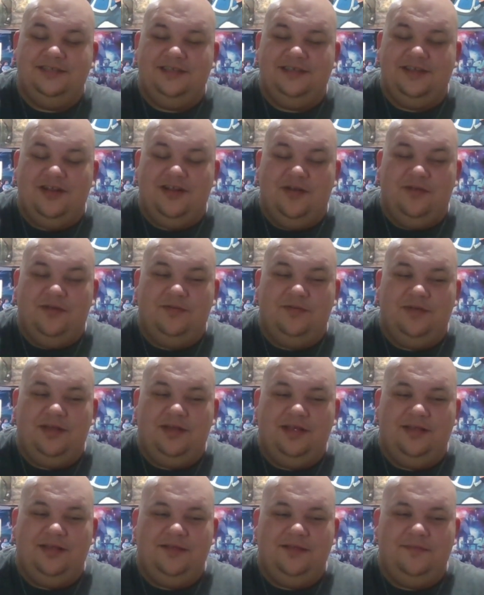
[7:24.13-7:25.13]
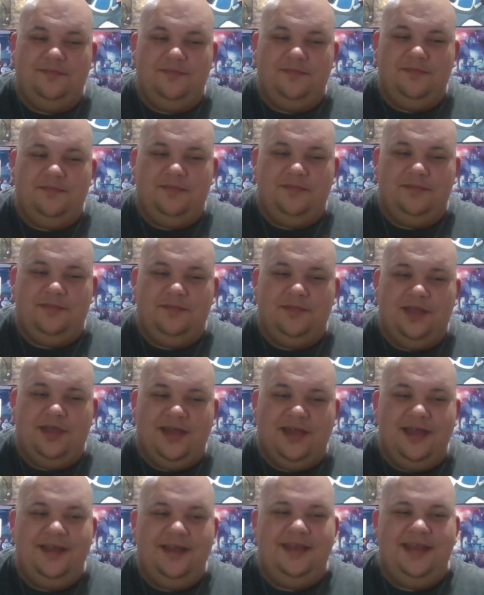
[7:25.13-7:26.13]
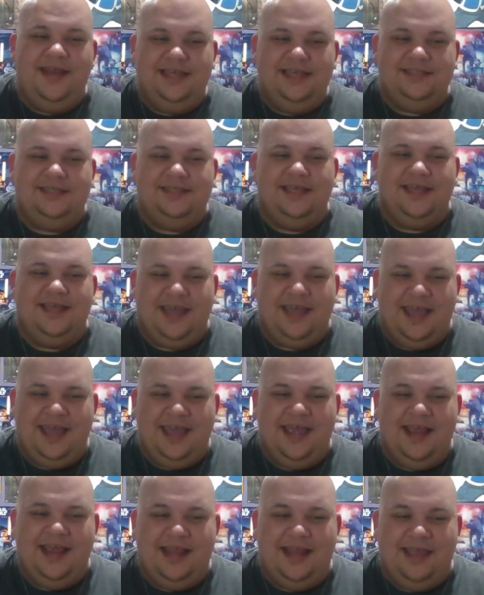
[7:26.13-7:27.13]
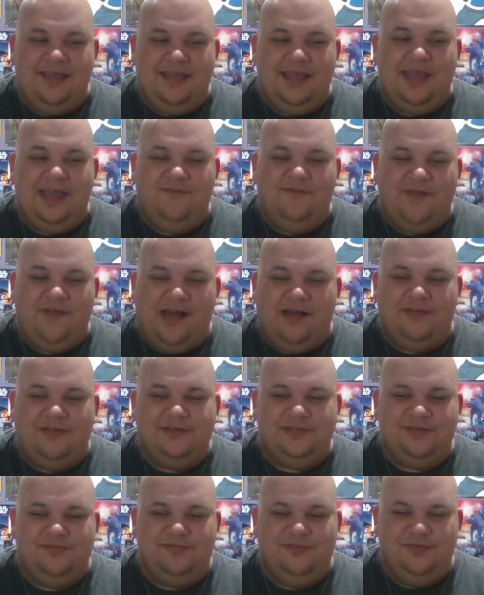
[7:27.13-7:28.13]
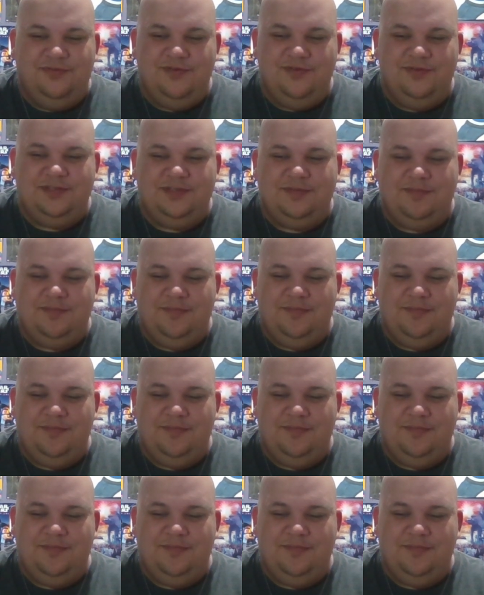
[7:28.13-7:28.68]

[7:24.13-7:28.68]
a good decent kid. He follows the rules.